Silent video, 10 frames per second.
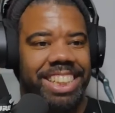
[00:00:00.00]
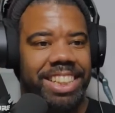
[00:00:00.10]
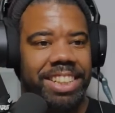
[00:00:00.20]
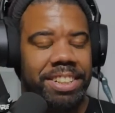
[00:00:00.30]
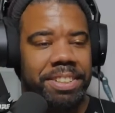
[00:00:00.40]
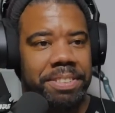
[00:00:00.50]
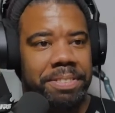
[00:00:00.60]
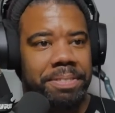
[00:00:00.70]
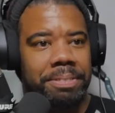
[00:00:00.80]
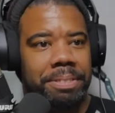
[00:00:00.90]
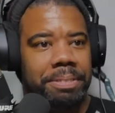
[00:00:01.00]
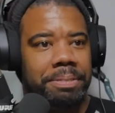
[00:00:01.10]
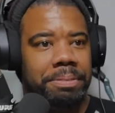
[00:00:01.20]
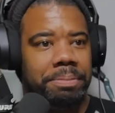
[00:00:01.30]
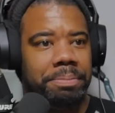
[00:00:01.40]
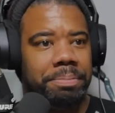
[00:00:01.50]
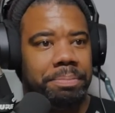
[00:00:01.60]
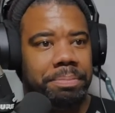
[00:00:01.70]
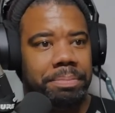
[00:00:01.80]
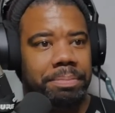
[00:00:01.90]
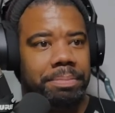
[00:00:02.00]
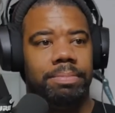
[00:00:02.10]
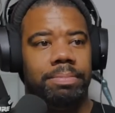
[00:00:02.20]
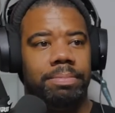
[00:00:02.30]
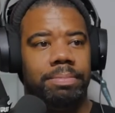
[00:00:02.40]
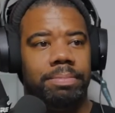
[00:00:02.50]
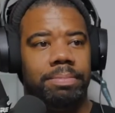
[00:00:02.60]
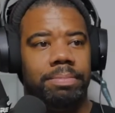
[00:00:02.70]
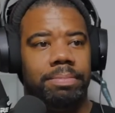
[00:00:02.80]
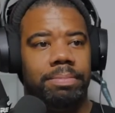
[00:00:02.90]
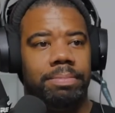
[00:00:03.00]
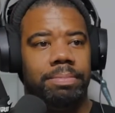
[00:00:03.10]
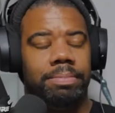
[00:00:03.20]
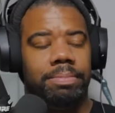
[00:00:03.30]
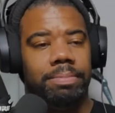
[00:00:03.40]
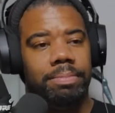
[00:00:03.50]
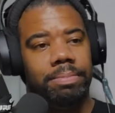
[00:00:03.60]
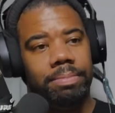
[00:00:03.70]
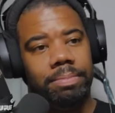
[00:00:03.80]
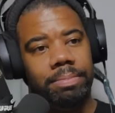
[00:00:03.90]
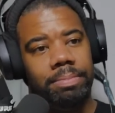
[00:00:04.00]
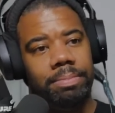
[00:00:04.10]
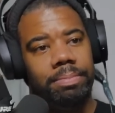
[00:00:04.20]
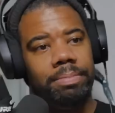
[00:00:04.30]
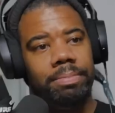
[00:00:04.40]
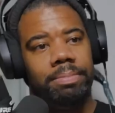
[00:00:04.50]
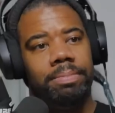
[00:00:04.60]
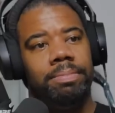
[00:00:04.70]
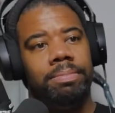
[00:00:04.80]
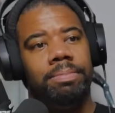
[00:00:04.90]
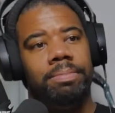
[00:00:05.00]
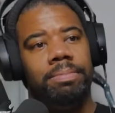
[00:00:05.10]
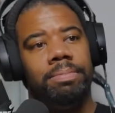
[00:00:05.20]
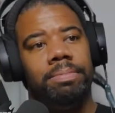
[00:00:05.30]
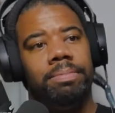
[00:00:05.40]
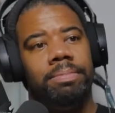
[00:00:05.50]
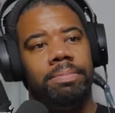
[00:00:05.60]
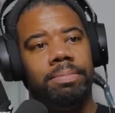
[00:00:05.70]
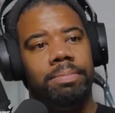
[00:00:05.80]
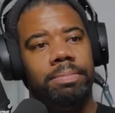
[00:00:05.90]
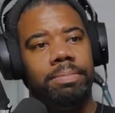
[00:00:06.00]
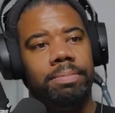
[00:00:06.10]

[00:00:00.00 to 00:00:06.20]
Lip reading: (not speaking)